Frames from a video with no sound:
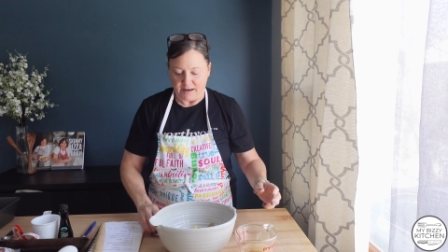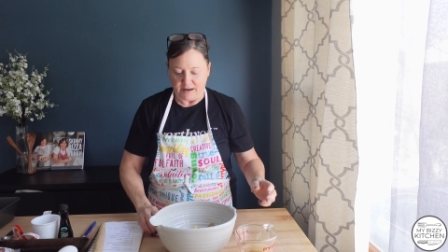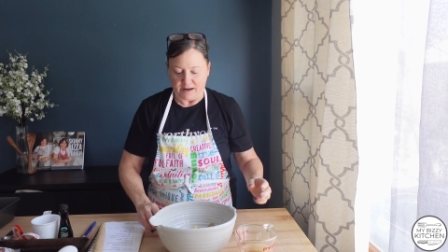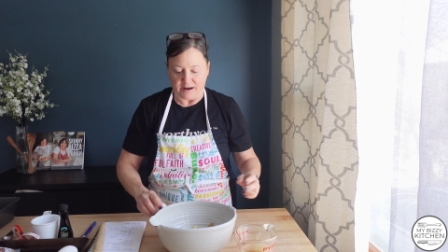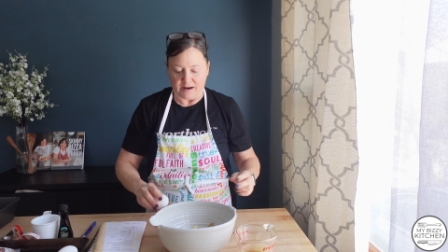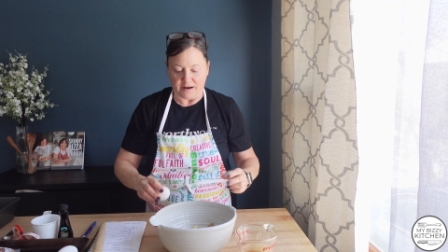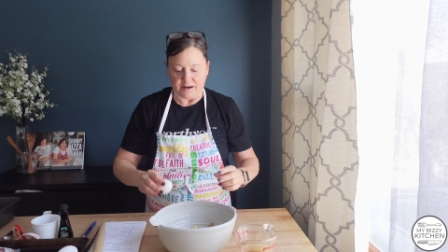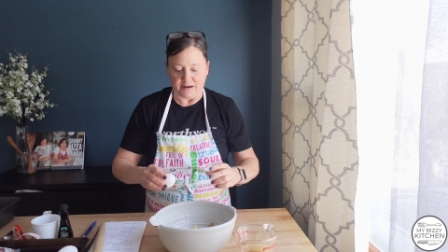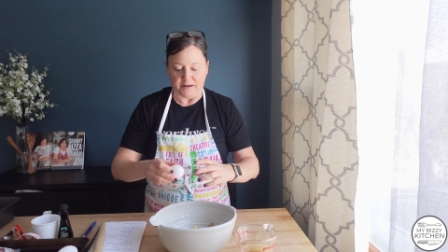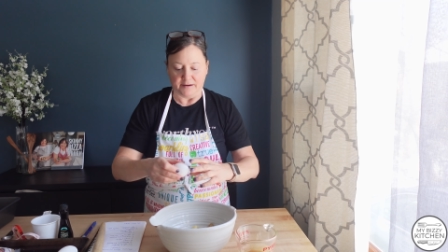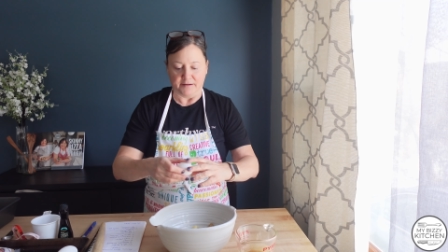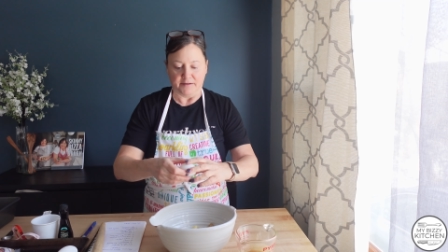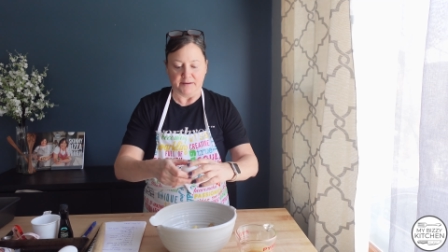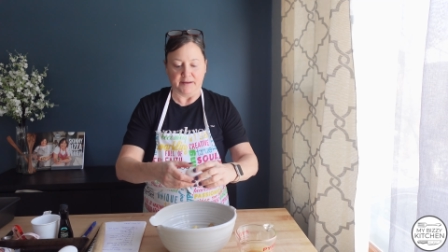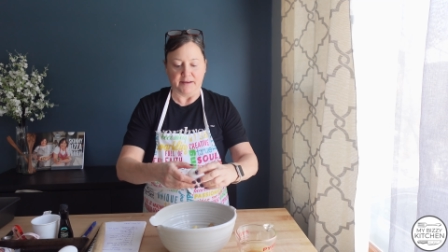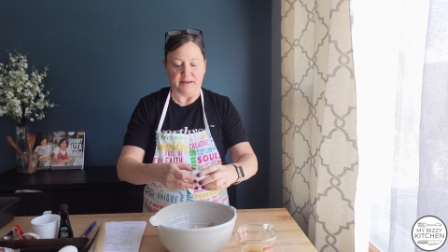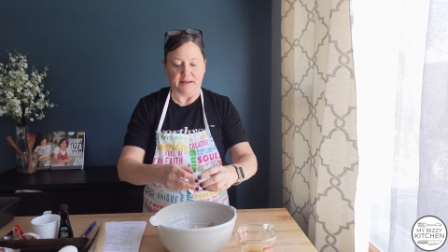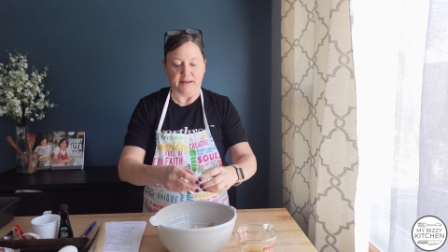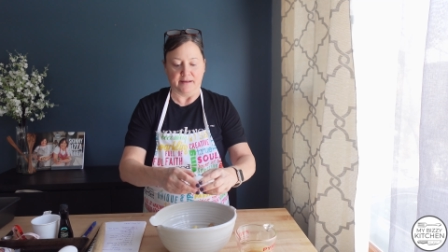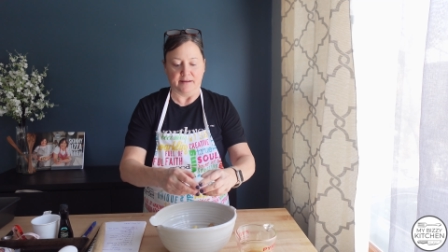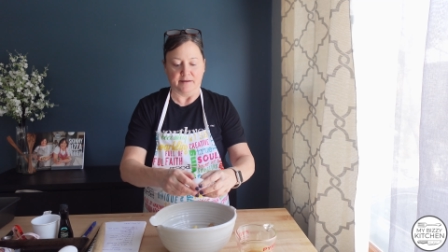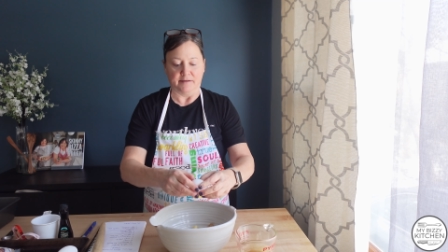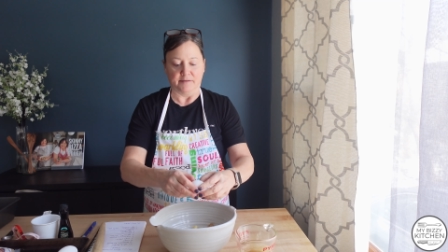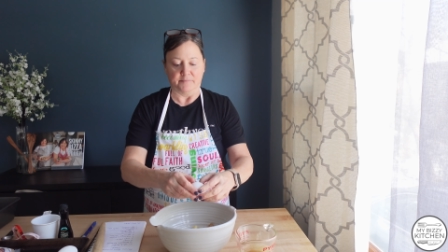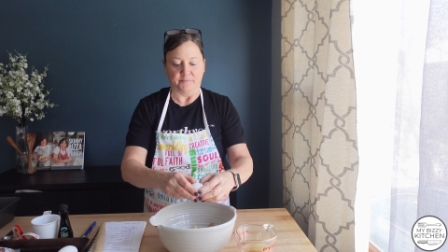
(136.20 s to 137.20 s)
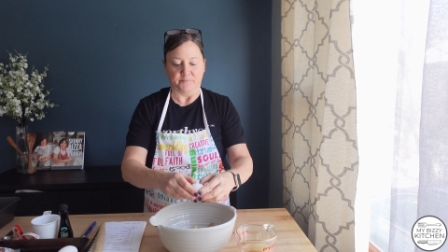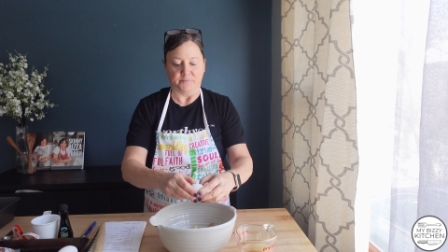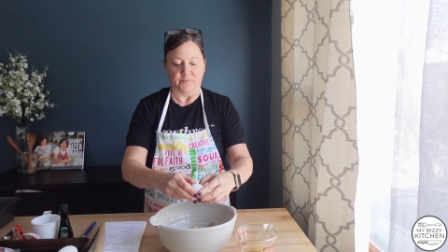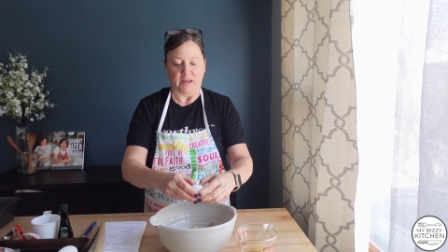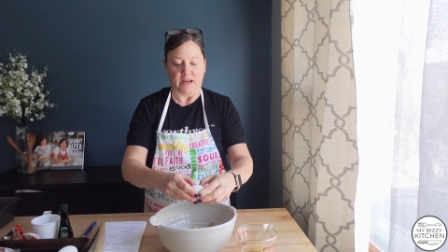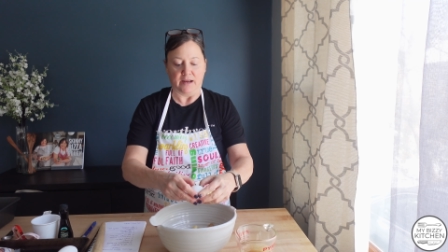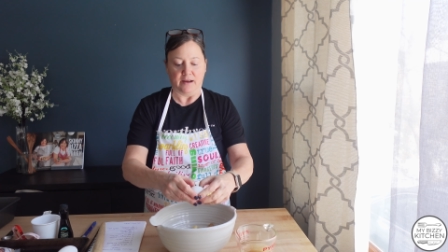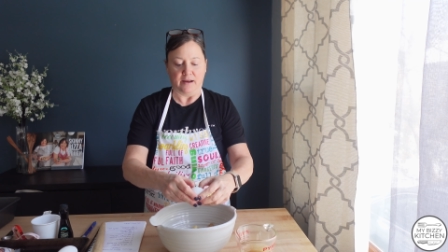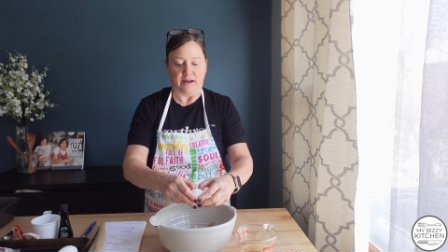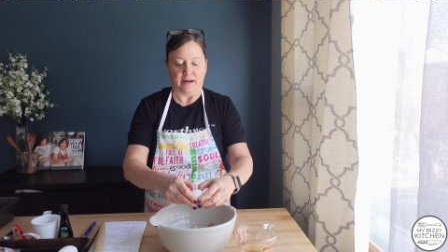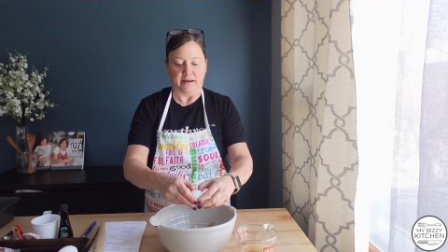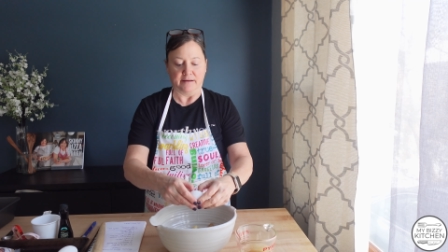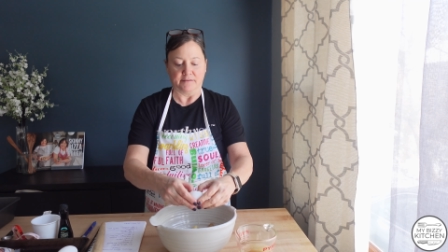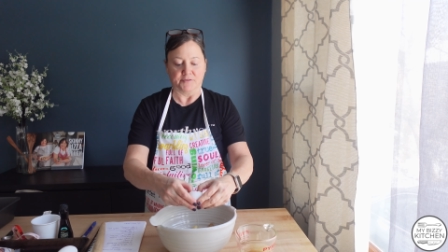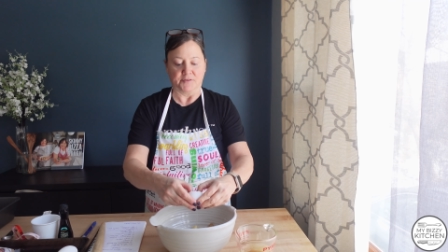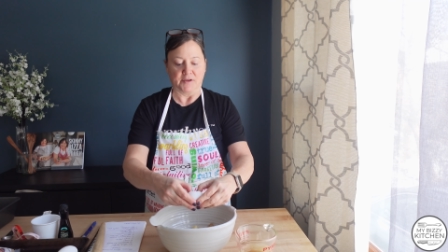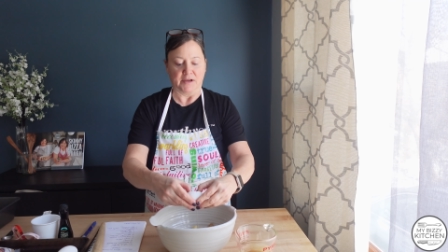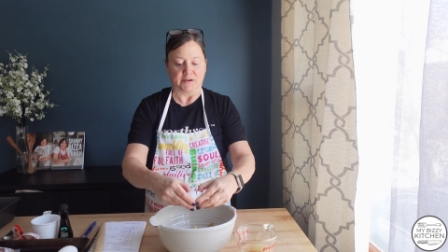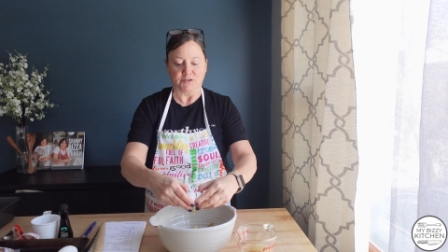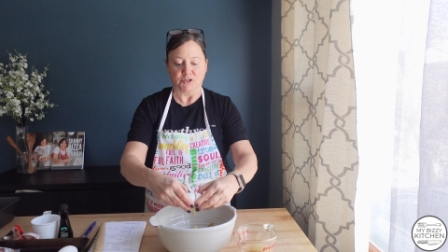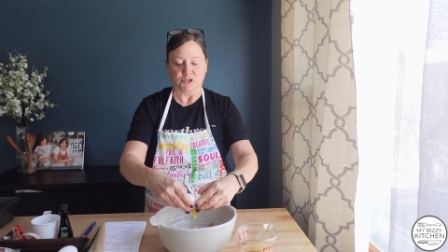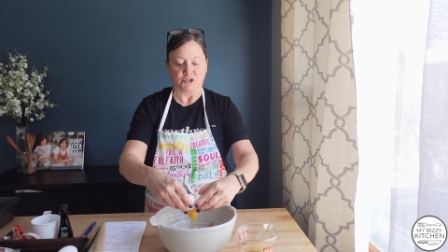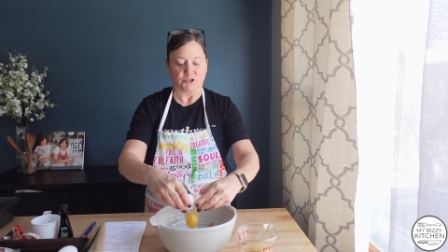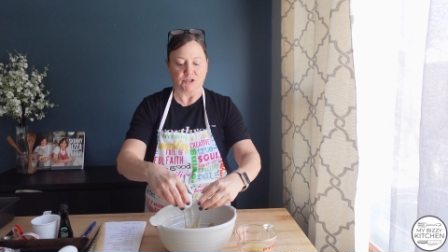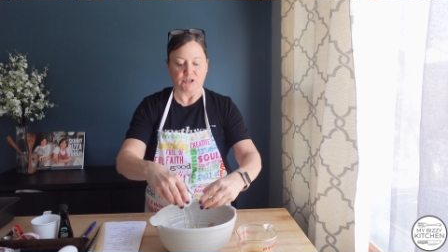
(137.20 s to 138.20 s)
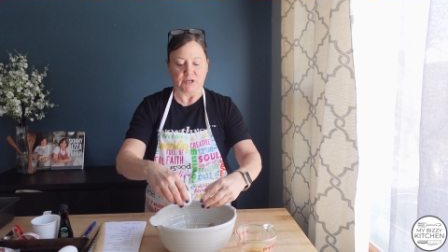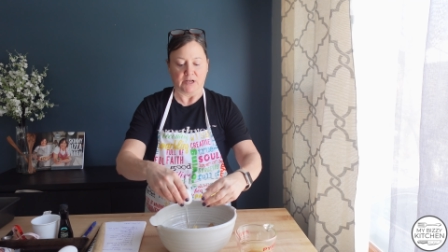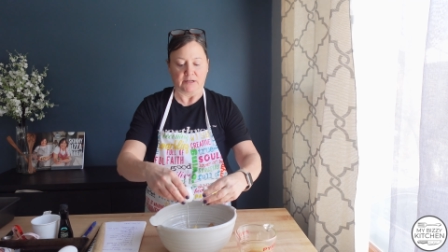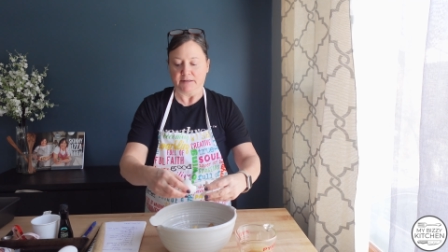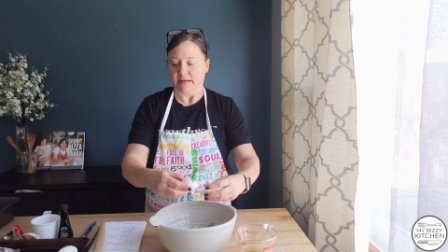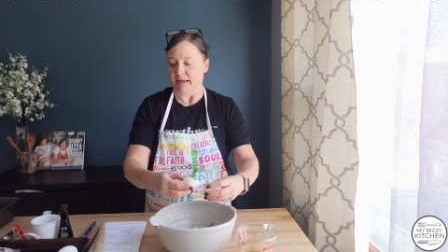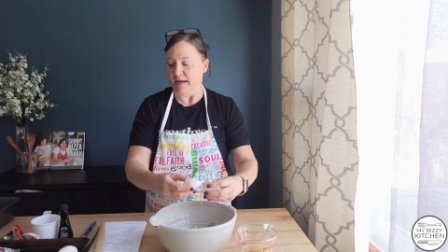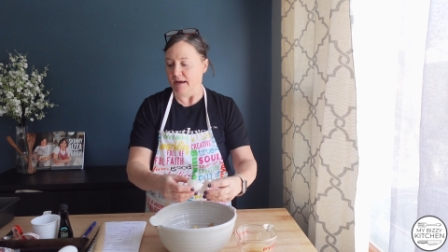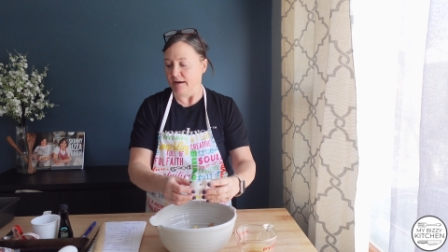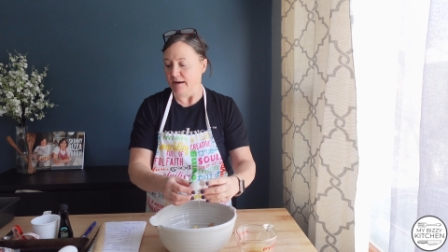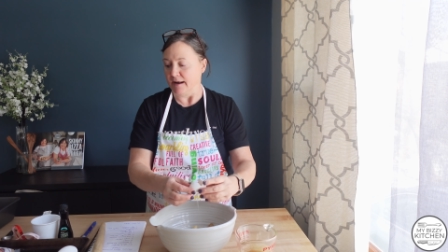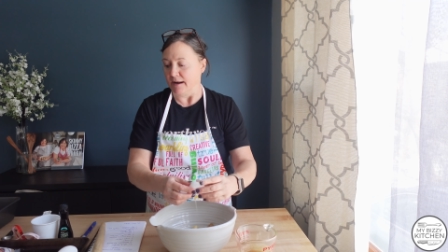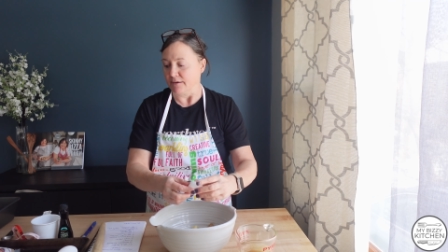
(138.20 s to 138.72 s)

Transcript: And I was just telling Hannah,